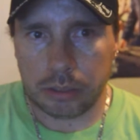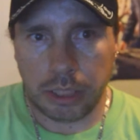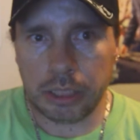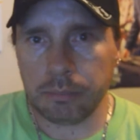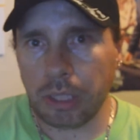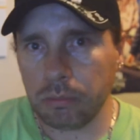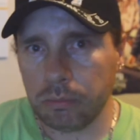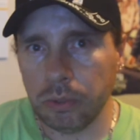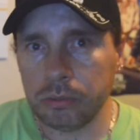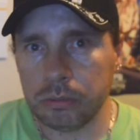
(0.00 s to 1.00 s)
tend to my
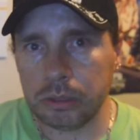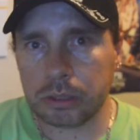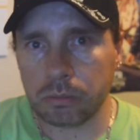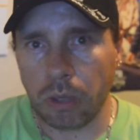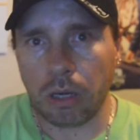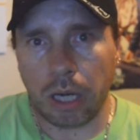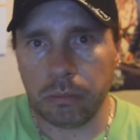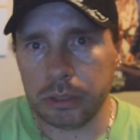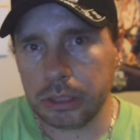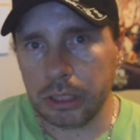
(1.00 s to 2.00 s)
wounds while I
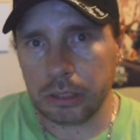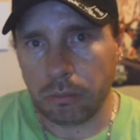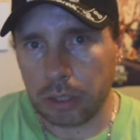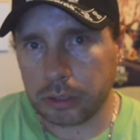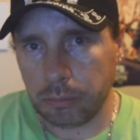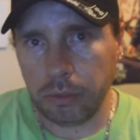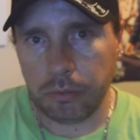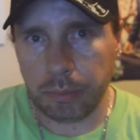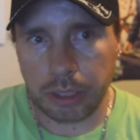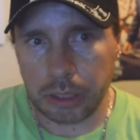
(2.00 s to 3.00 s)
was sitting there watching a
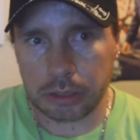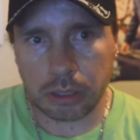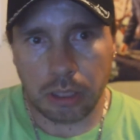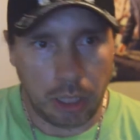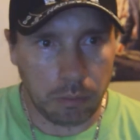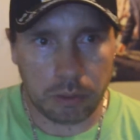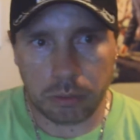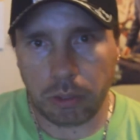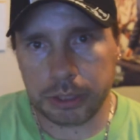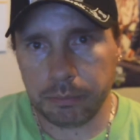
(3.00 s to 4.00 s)
movie, because I
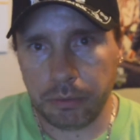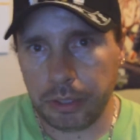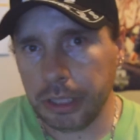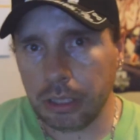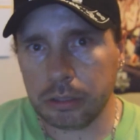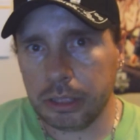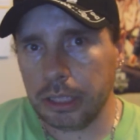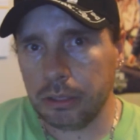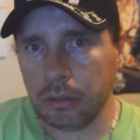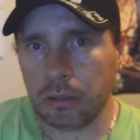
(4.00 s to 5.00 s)
wanted to watch a movie and then I'll
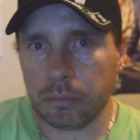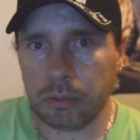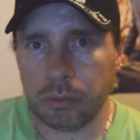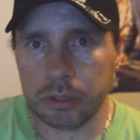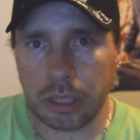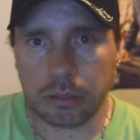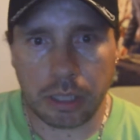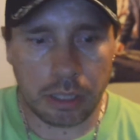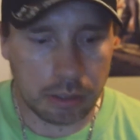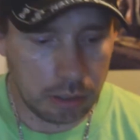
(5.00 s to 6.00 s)
tend to all my wounds after
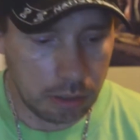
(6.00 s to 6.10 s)
that.